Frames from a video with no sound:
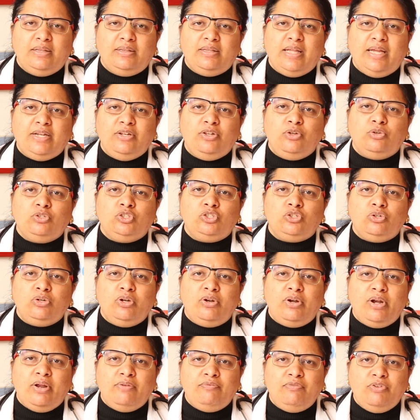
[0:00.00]
then you
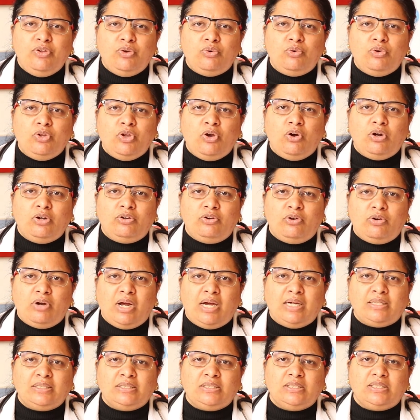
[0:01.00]
should review your
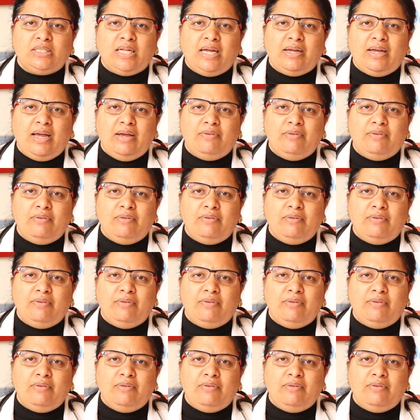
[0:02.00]
drugs